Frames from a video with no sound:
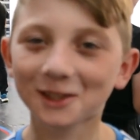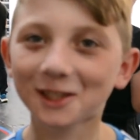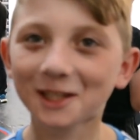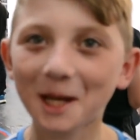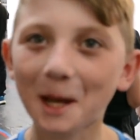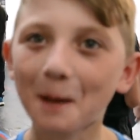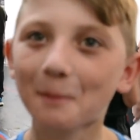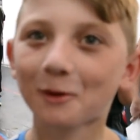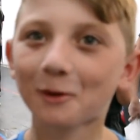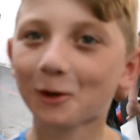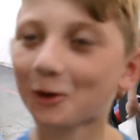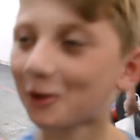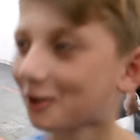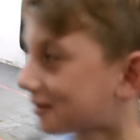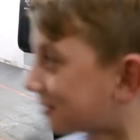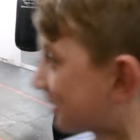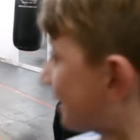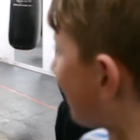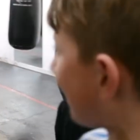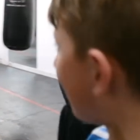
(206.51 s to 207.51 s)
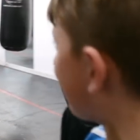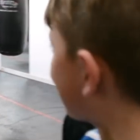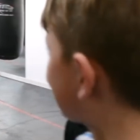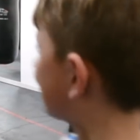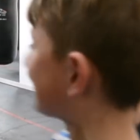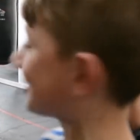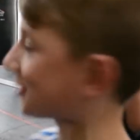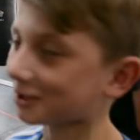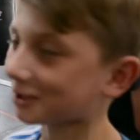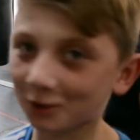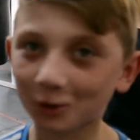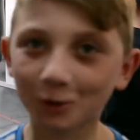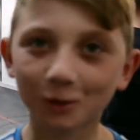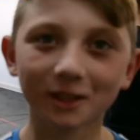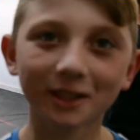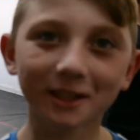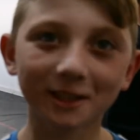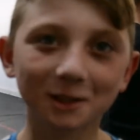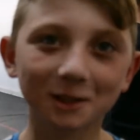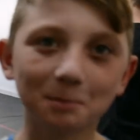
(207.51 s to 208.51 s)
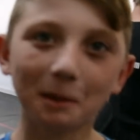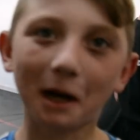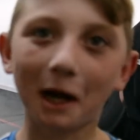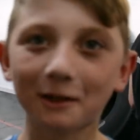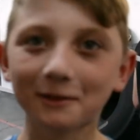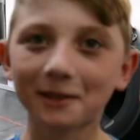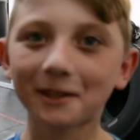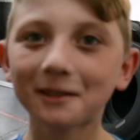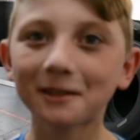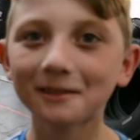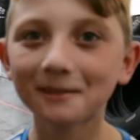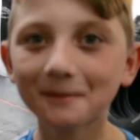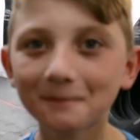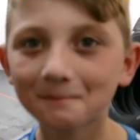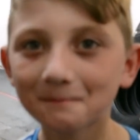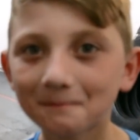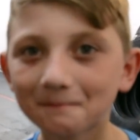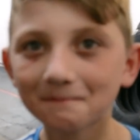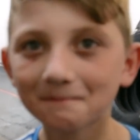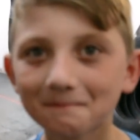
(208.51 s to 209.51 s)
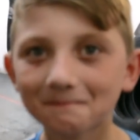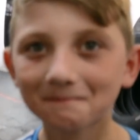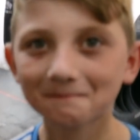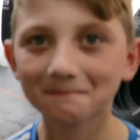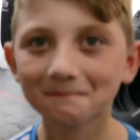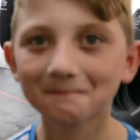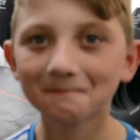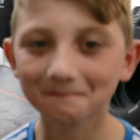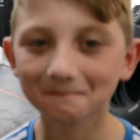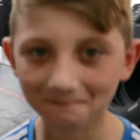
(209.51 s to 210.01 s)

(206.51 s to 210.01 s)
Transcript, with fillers: it's good sparring. You like the sparring?